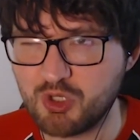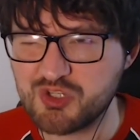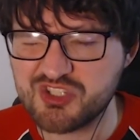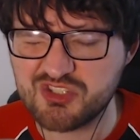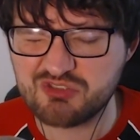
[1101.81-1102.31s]

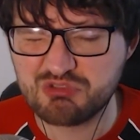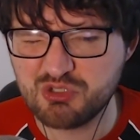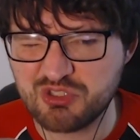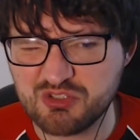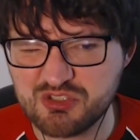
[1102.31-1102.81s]
since
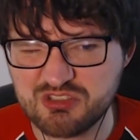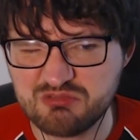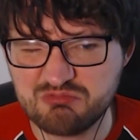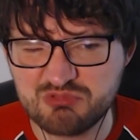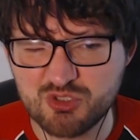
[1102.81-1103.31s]

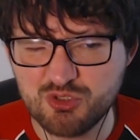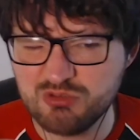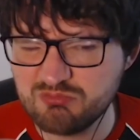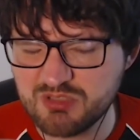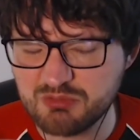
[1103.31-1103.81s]
2002,
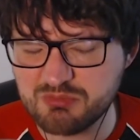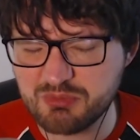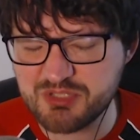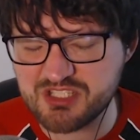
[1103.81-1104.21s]
you would maybe